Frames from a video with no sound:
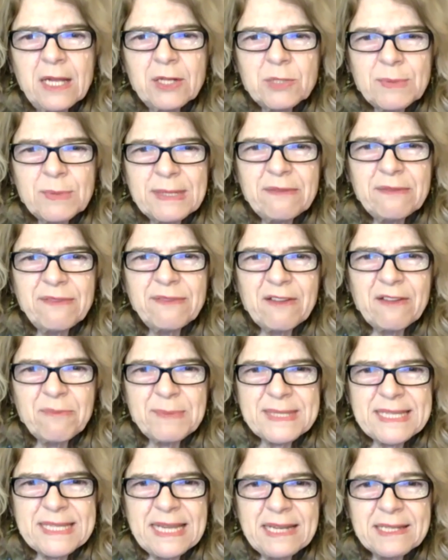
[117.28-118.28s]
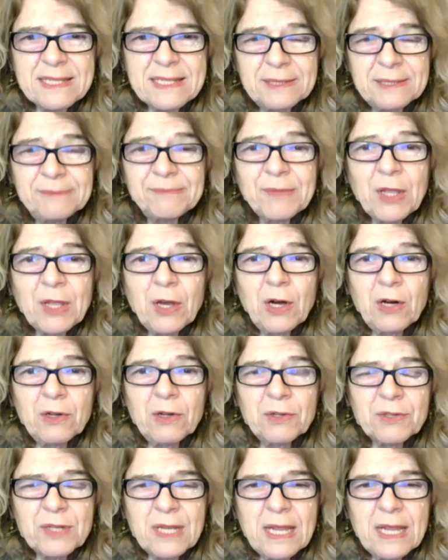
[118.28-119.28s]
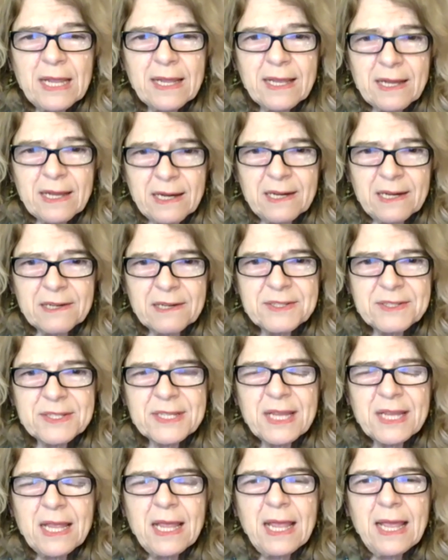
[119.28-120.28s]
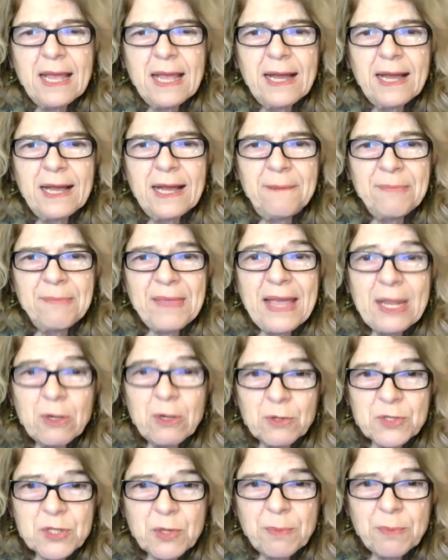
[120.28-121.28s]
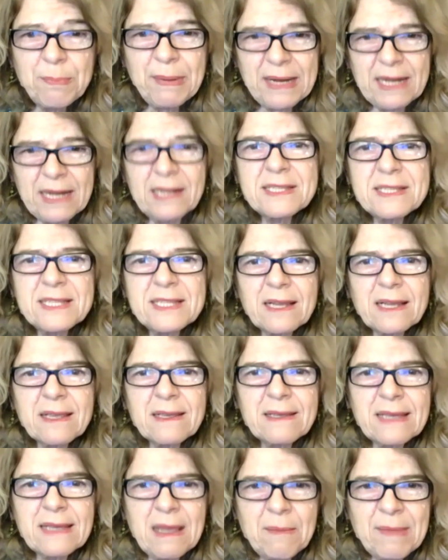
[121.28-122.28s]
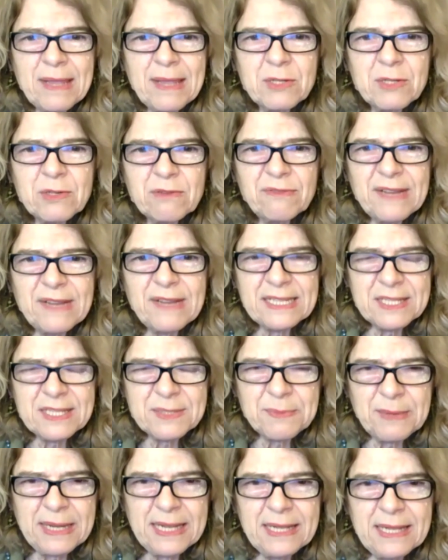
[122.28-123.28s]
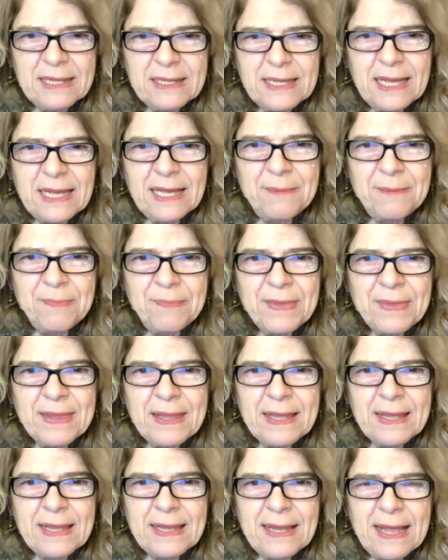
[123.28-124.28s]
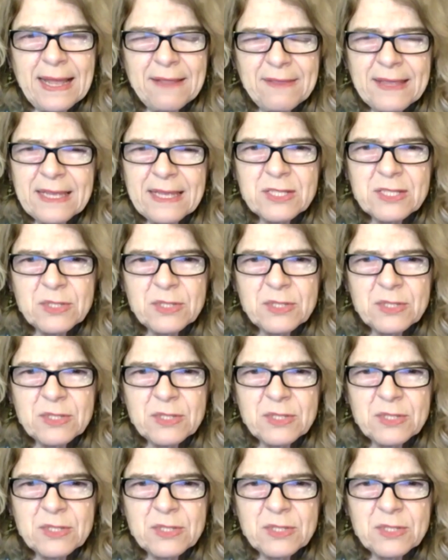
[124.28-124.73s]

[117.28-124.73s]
25% on cars, and also parts are coming into effect as well. I think it's